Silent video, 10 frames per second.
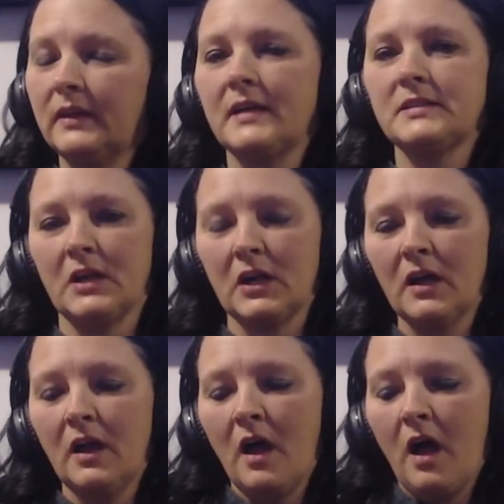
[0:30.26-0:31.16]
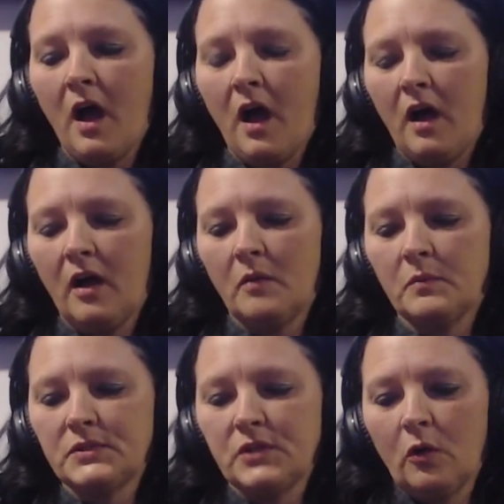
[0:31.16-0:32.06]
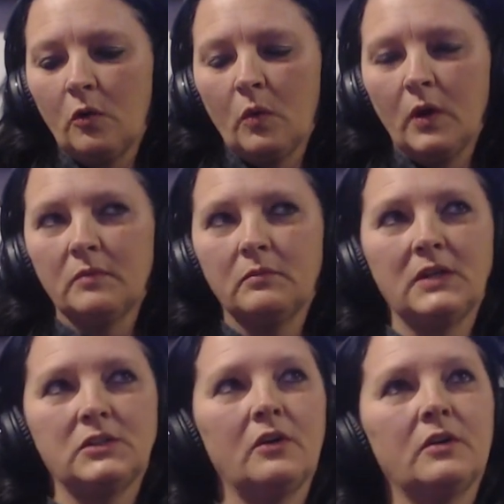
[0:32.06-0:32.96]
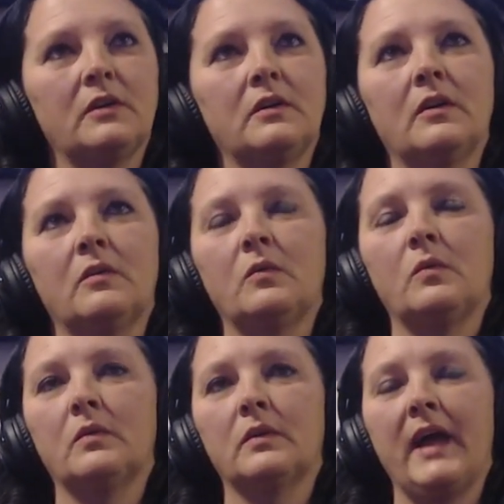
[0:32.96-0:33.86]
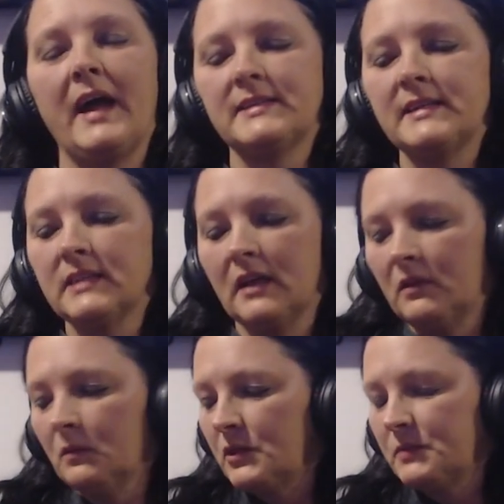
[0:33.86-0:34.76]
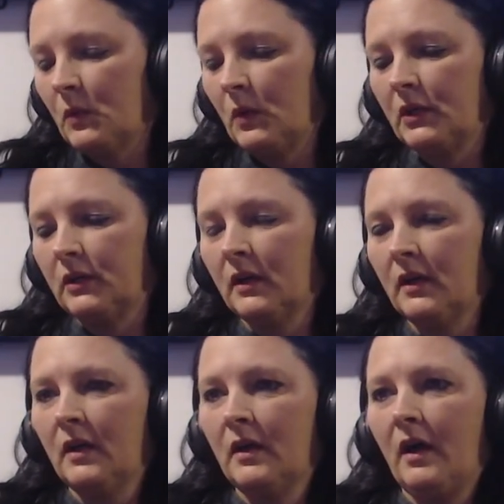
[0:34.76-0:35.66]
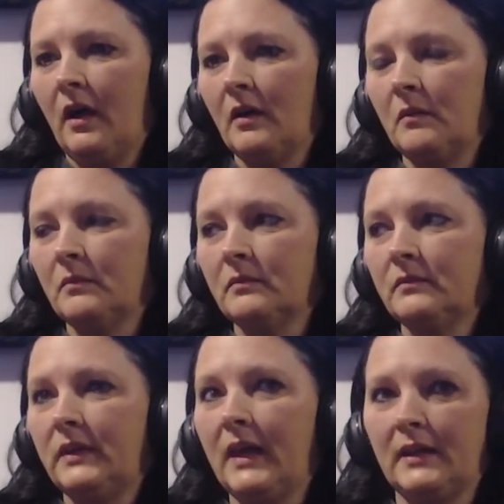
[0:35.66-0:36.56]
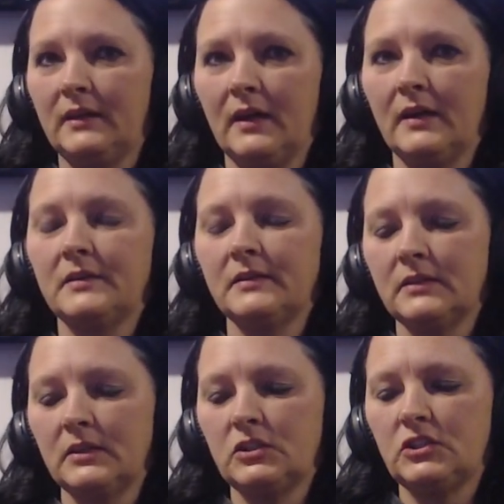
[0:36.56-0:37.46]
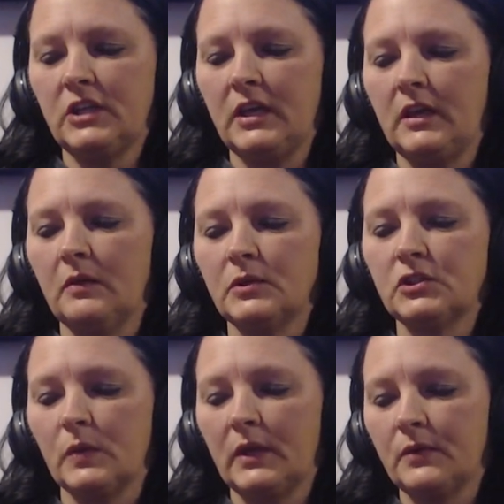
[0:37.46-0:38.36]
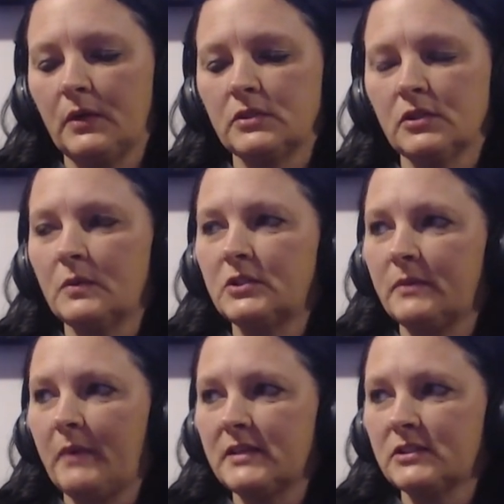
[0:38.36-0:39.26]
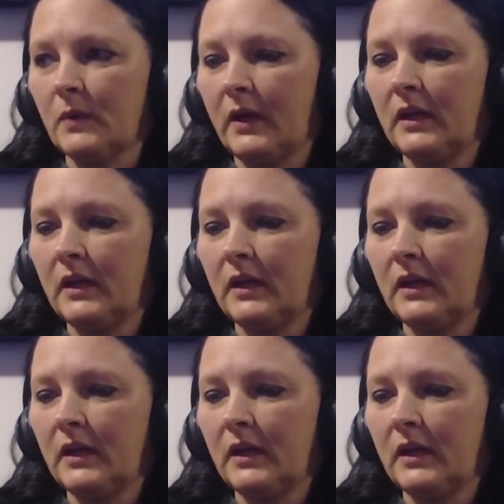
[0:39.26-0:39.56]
Yes, sir. Um, so my daughter, Cassie Slovin, was born um, 99. She was 23 years old when she passed away.